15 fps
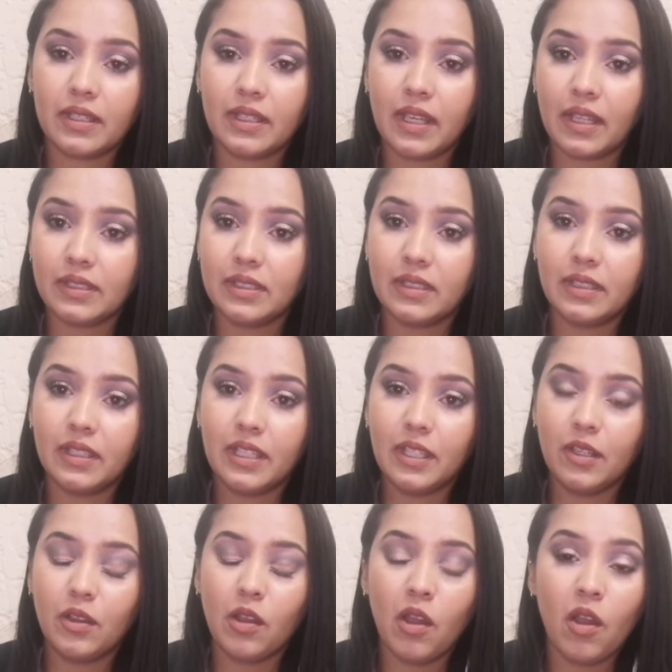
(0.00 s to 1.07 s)
a
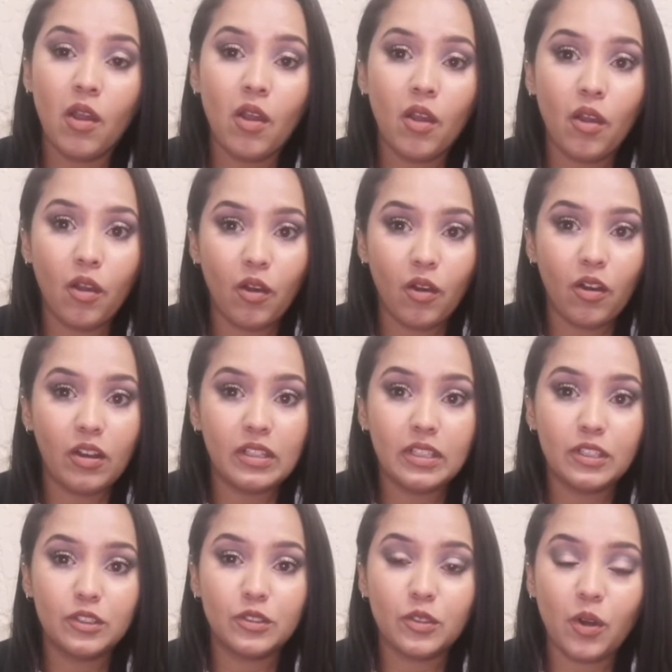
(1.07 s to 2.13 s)
category on
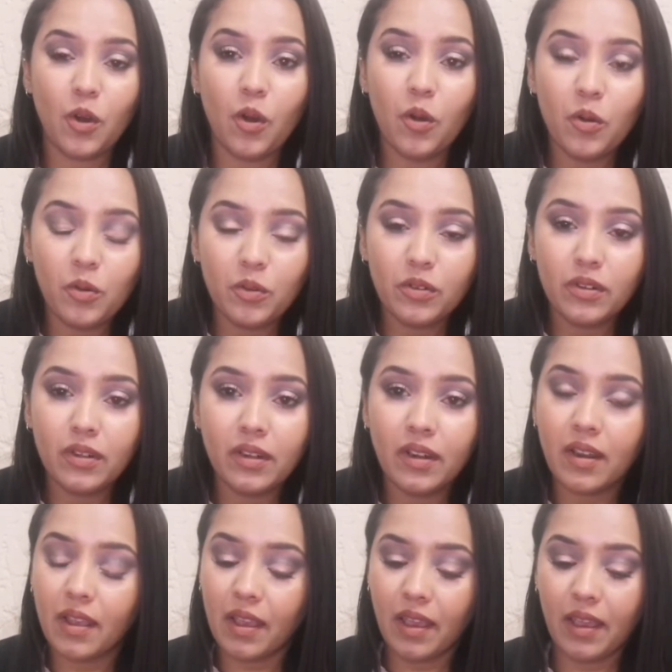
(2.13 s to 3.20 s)
its
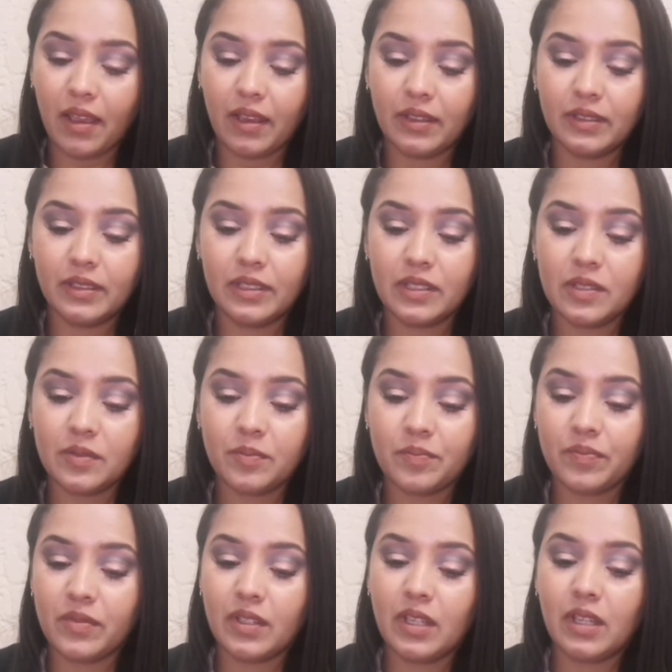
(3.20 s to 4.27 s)
own, and
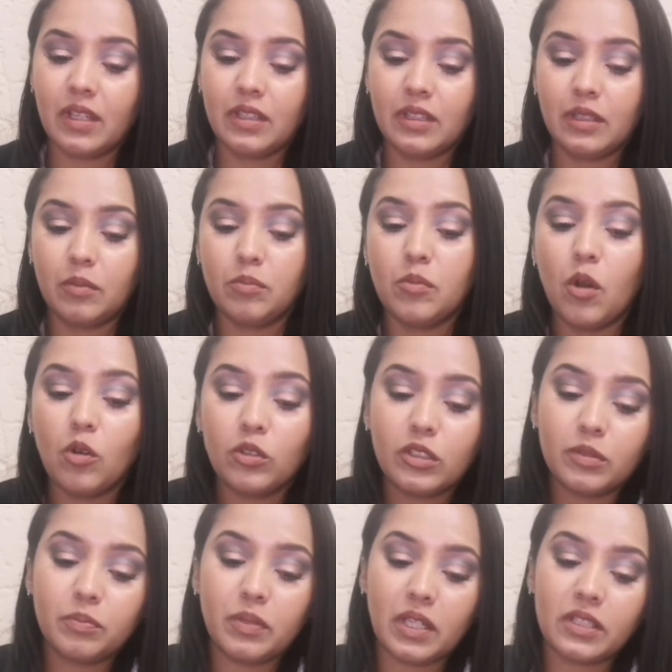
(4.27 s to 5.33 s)
the
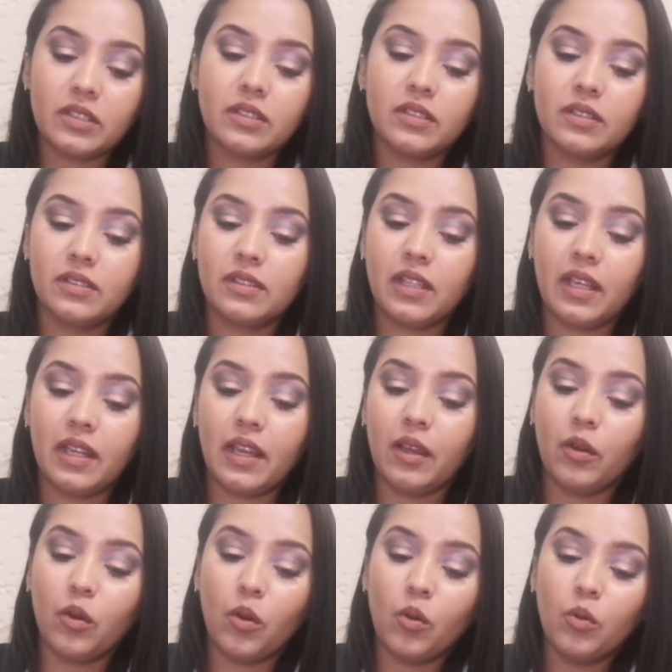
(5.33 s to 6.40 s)
most brushes that
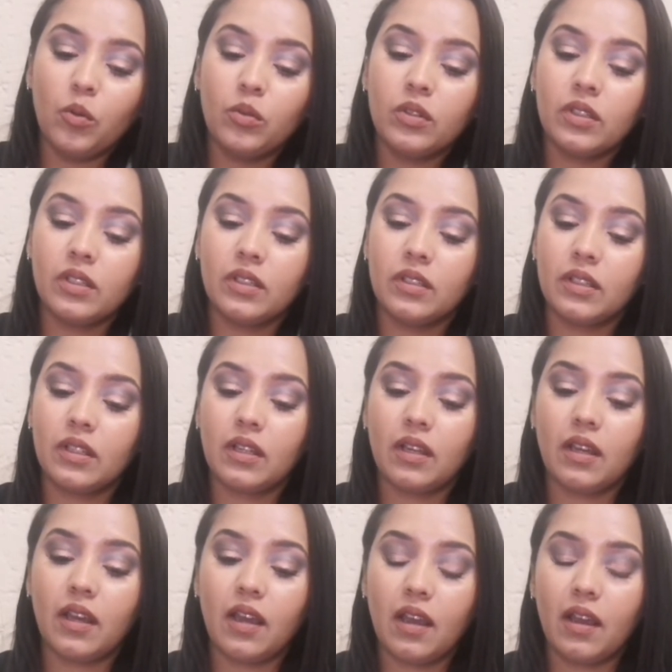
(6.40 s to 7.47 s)
I own
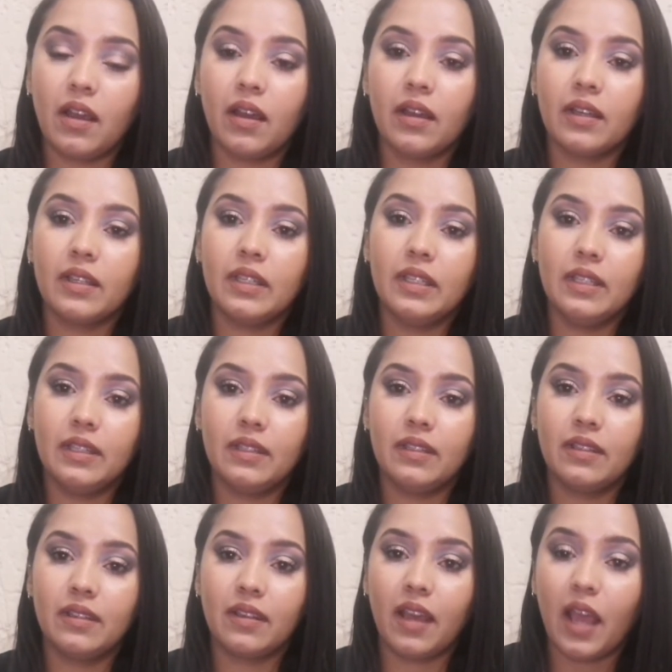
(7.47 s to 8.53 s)
are
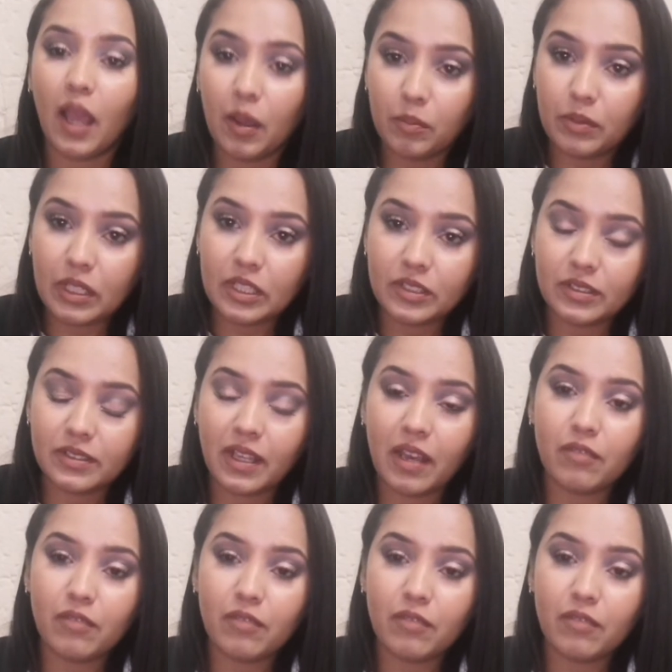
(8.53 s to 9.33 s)
in eye brushes.